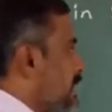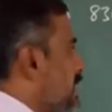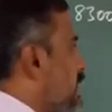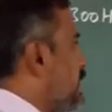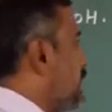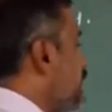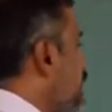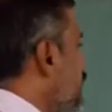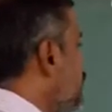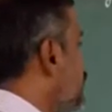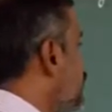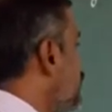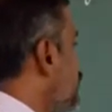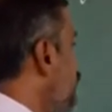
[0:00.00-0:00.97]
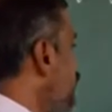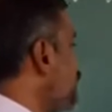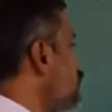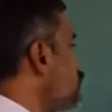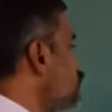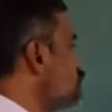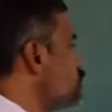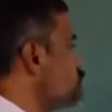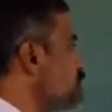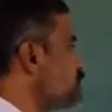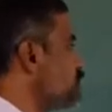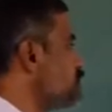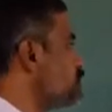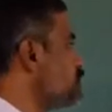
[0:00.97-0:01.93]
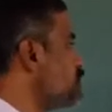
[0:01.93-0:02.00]
array
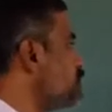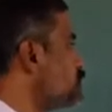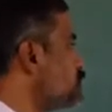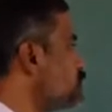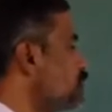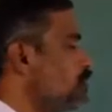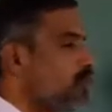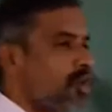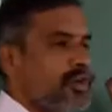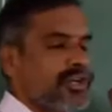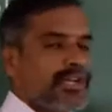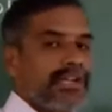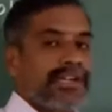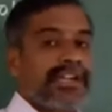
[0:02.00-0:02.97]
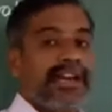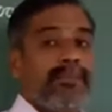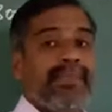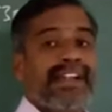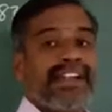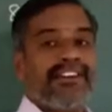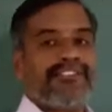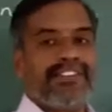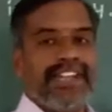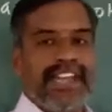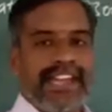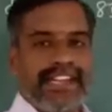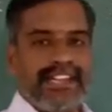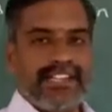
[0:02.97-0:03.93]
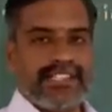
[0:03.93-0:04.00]
8200 to load number of
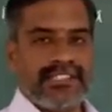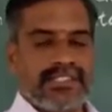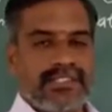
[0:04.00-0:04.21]
data.